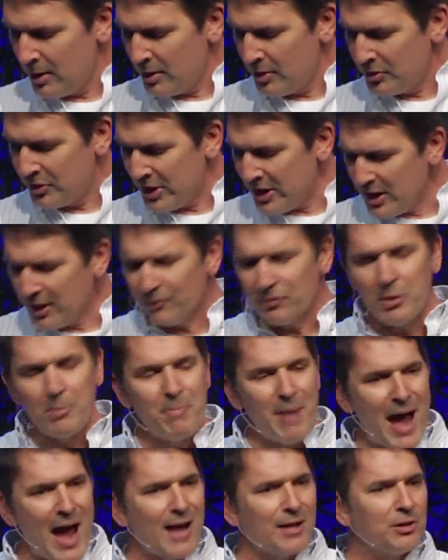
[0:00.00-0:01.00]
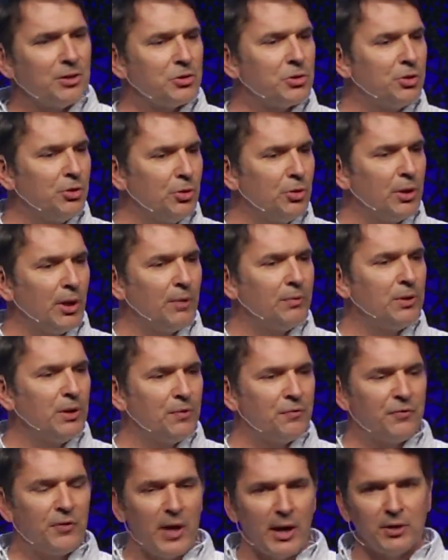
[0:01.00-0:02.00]
Think of the magnitude of the
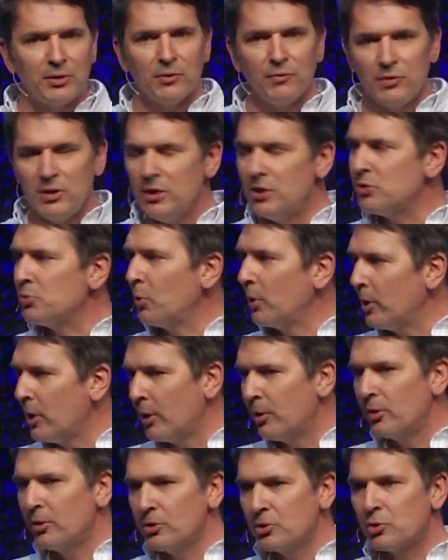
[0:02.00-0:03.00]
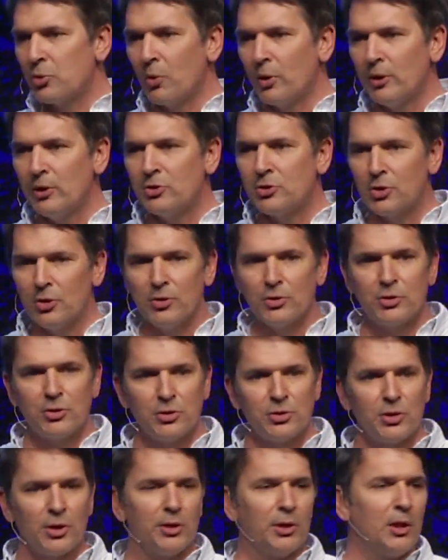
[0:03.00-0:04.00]
effect of these 120
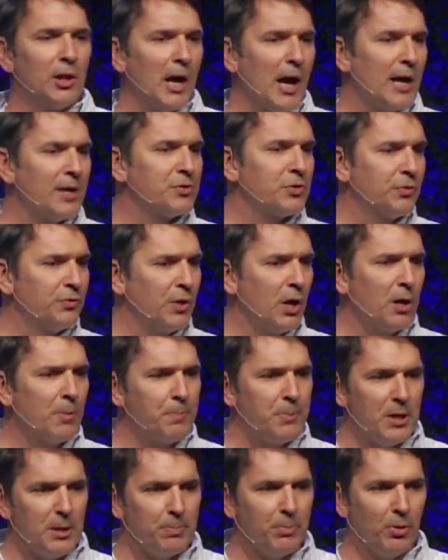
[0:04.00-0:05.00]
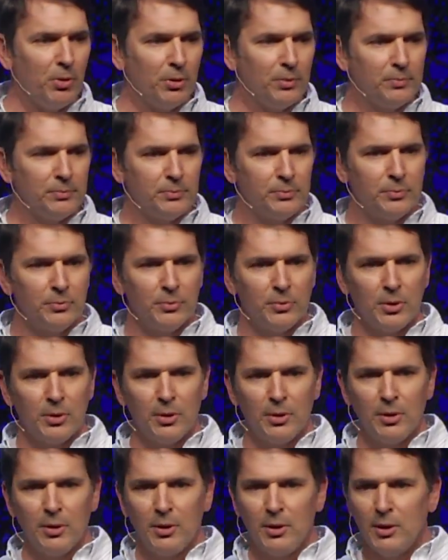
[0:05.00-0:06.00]
churches on the lives of young people.
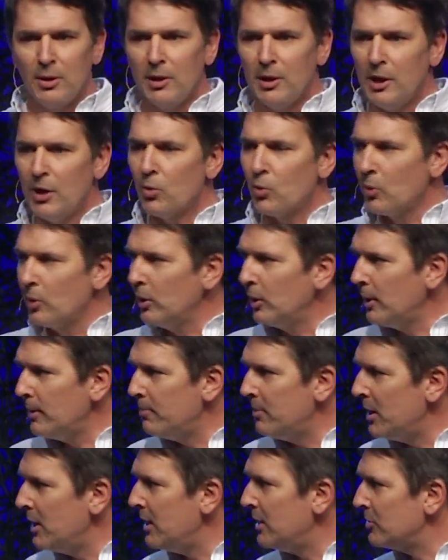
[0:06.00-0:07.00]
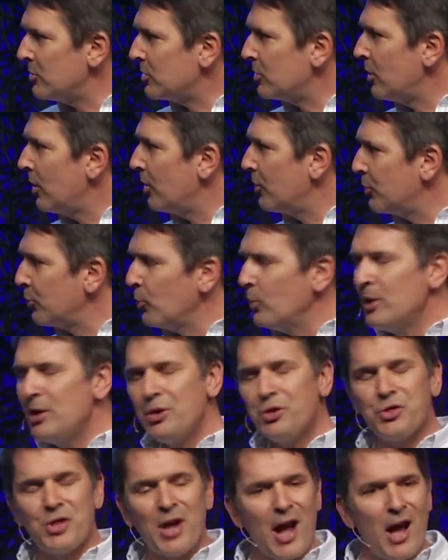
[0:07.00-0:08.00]
It really means
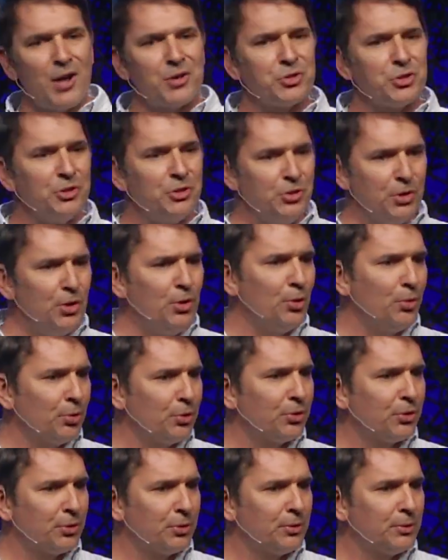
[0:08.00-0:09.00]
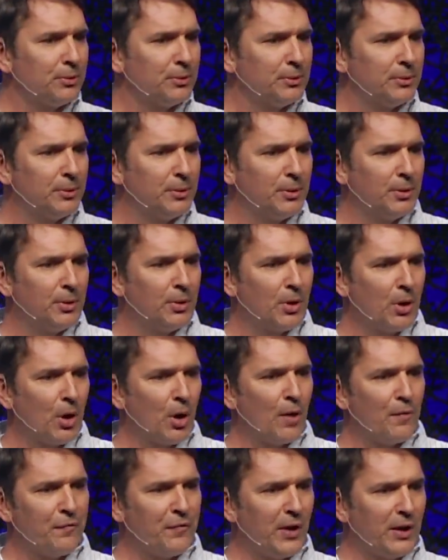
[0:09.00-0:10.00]
3,000 youth are
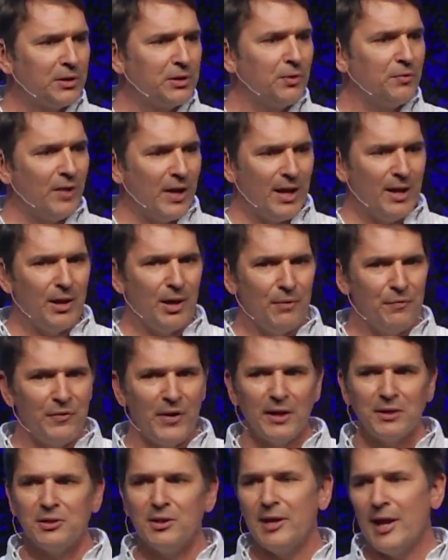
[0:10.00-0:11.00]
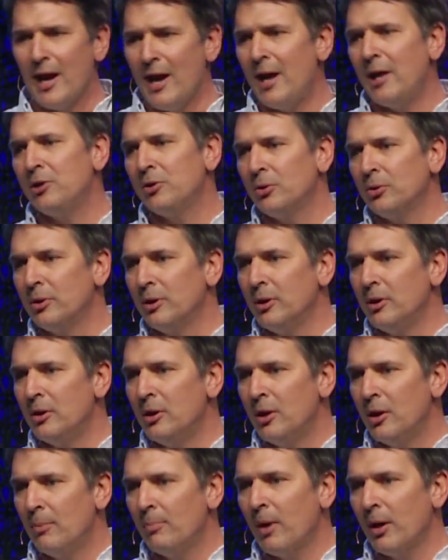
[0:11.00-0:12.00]
affected annually
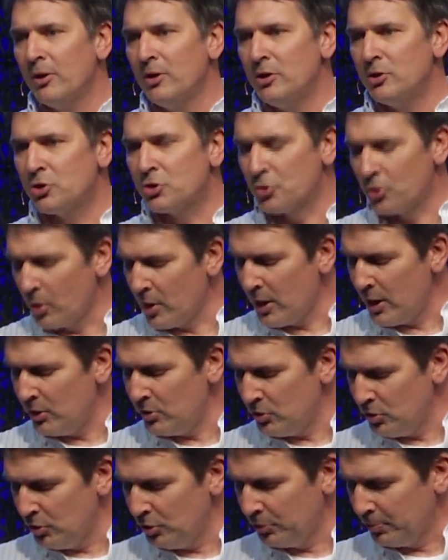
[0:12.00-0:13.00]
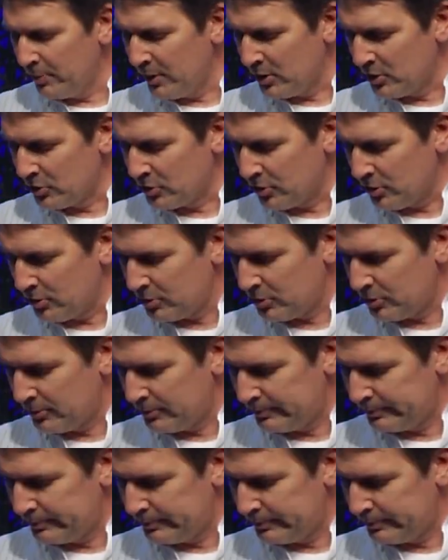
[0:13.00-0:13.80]
by these trained youth ministers.